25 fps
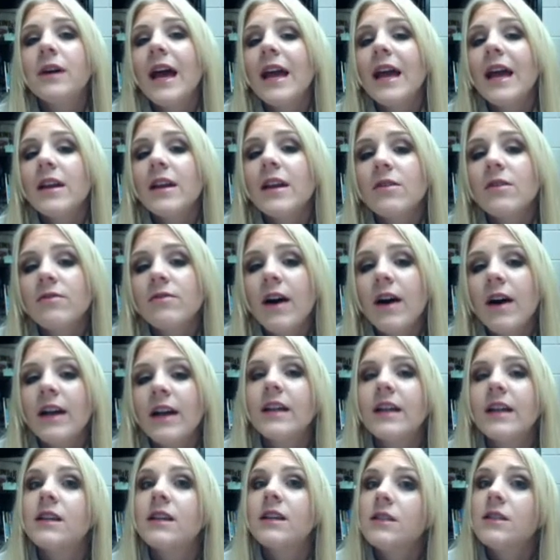and
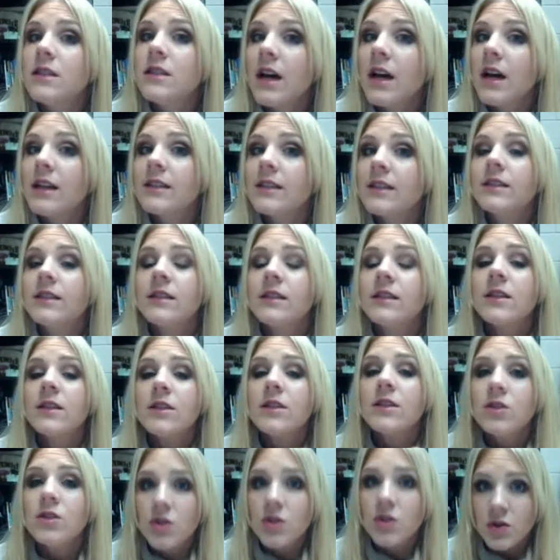Nevada does
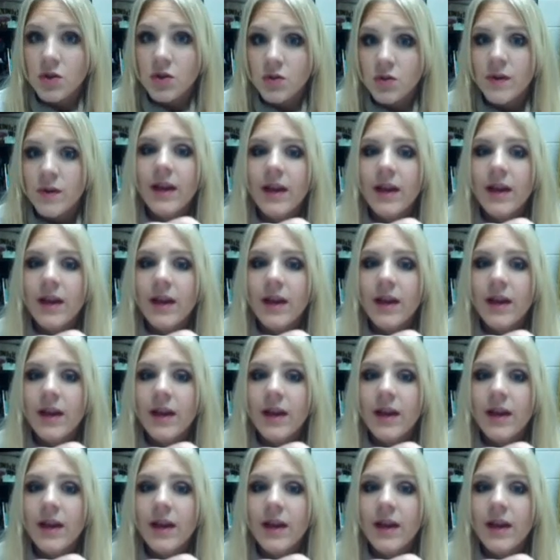too.